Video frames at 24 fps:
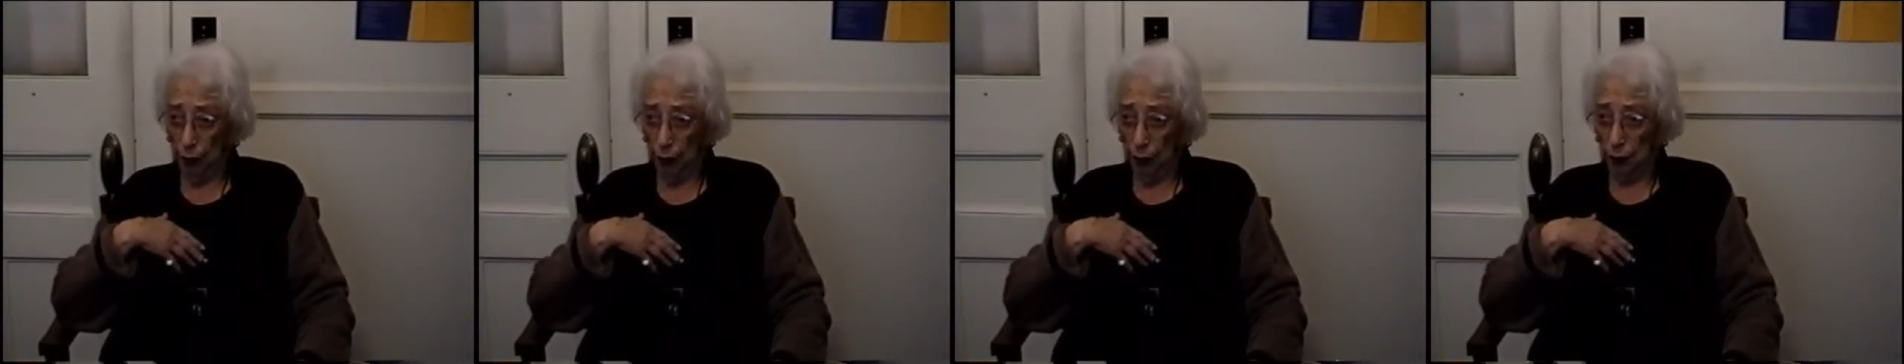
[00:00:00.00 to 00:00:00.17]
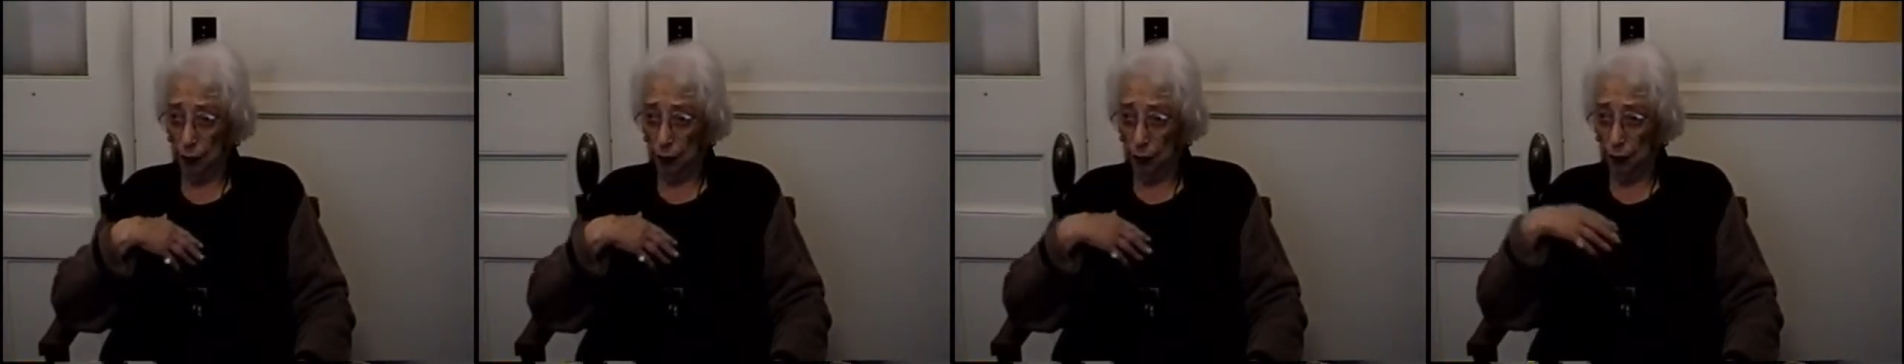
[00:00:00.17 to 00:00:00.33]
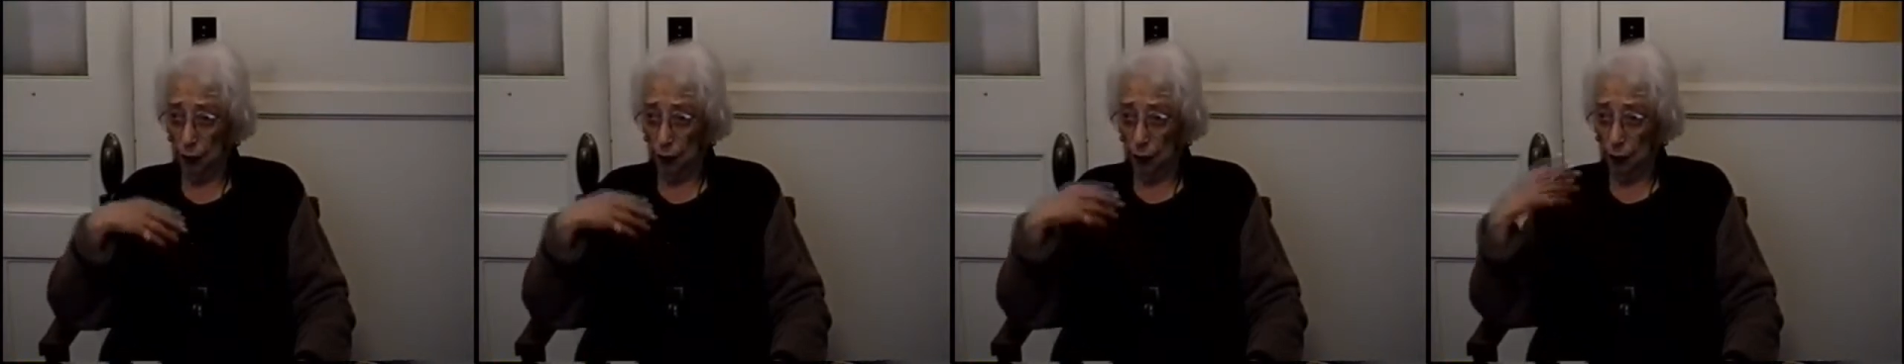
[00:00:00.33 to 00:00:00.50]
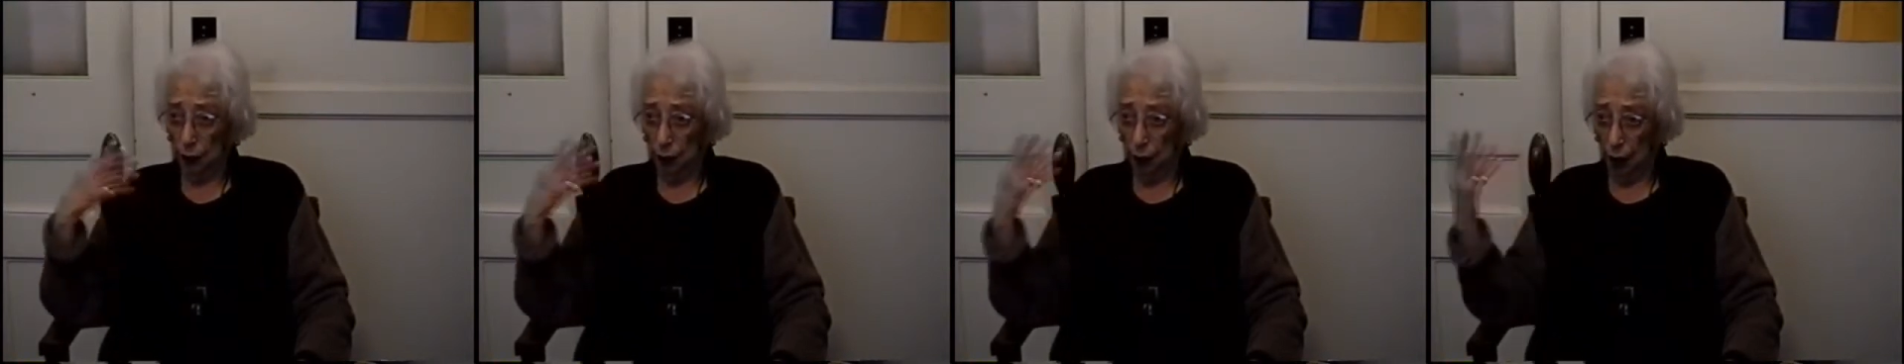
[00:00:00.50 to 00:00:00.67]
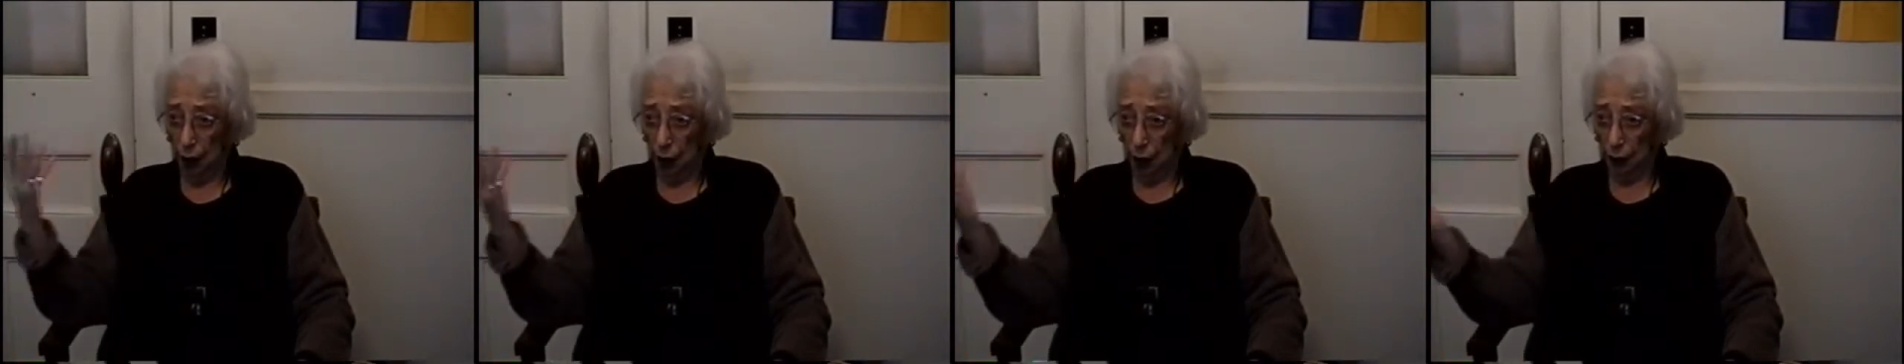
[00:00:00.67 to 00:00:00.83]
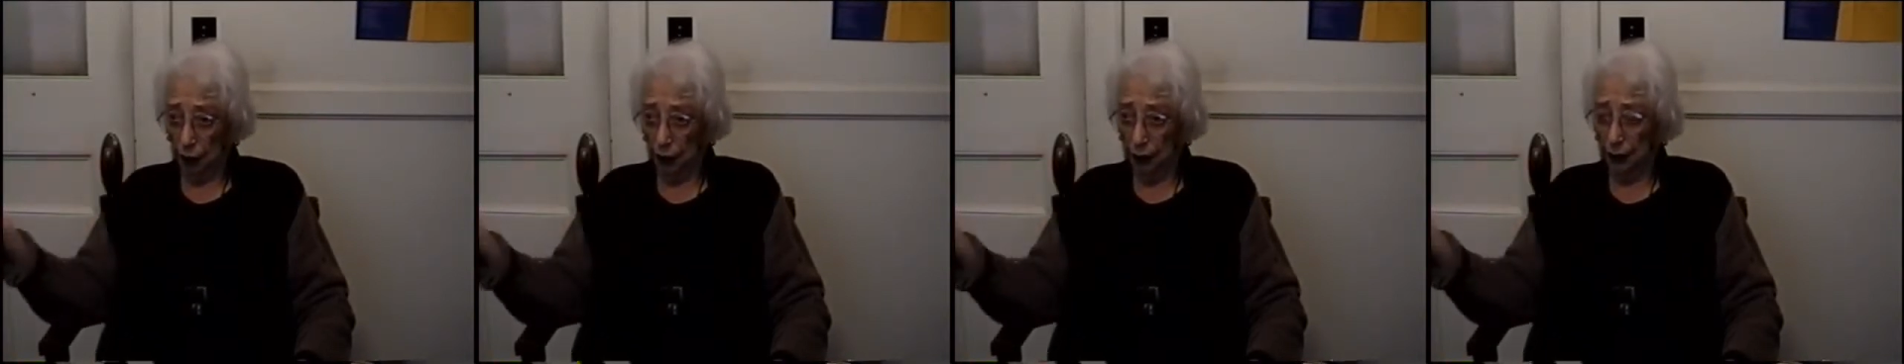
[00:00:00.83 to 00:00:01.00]
Mm -hmm.
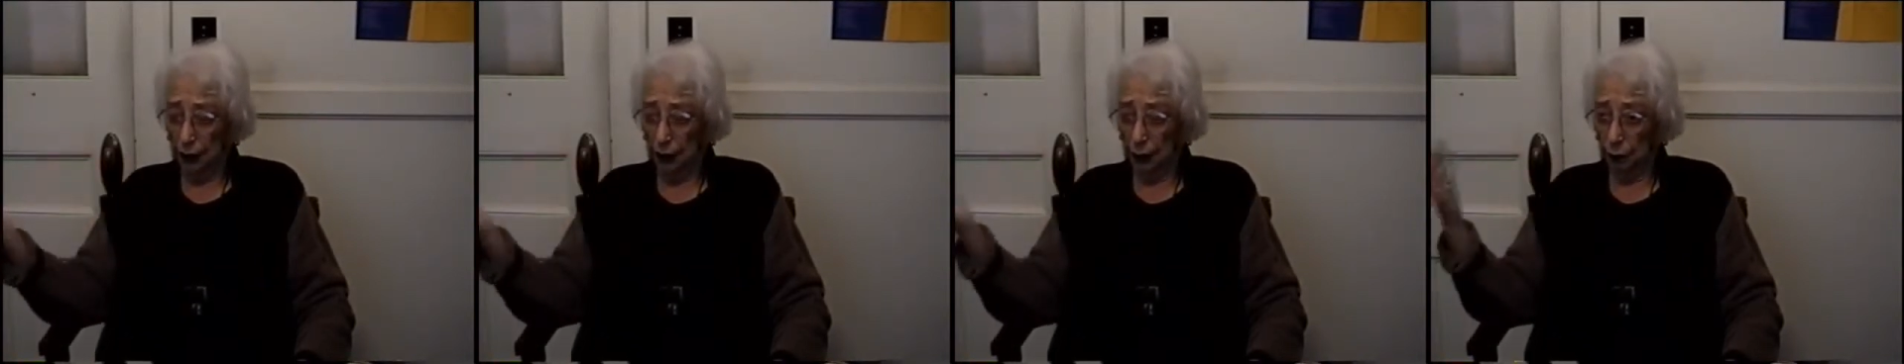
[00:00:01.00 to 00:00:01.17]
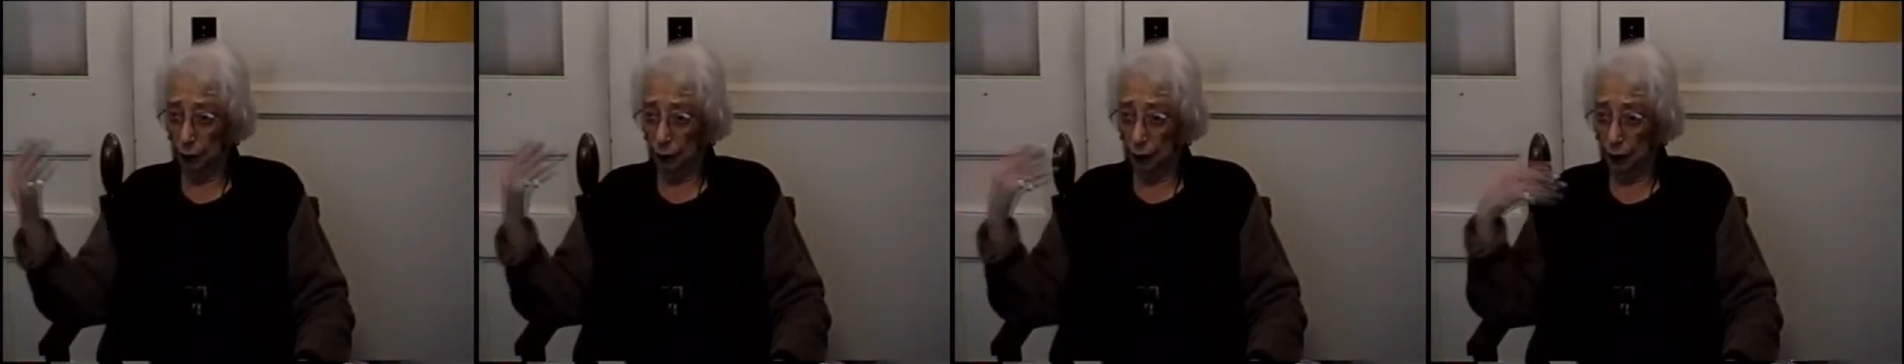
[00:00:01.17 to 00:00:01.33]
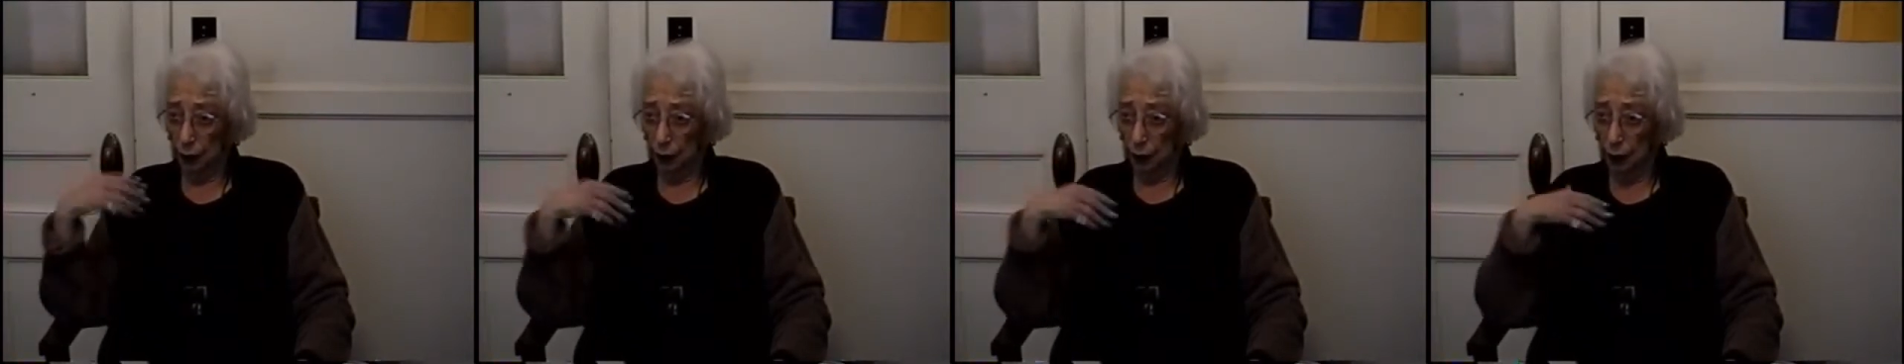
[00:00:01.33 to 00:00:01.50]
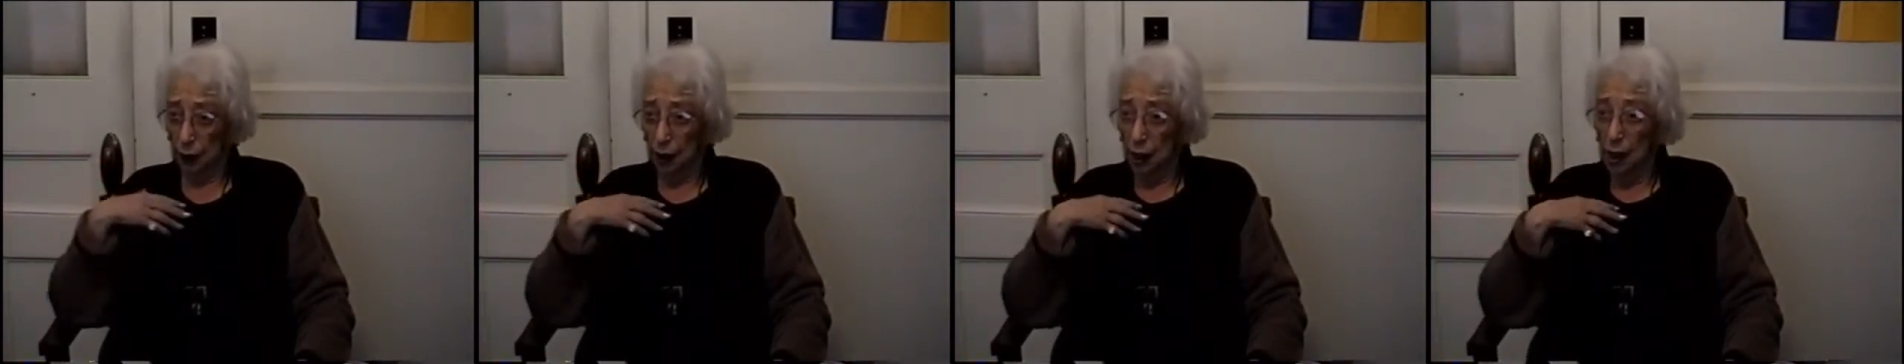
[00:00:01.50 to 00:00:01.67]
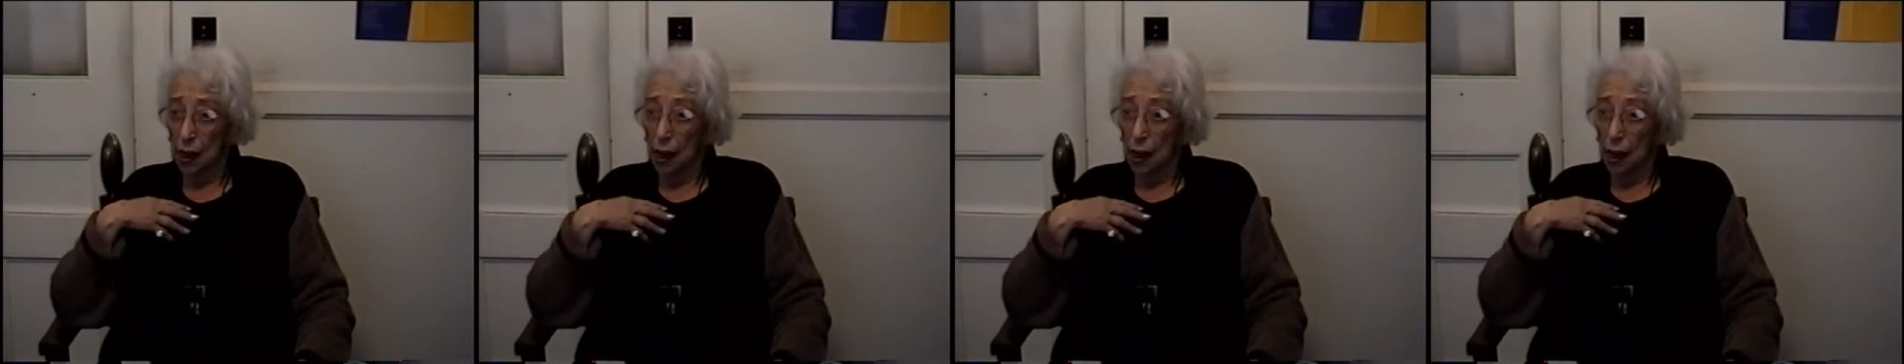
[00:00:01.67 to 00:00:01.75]
The same as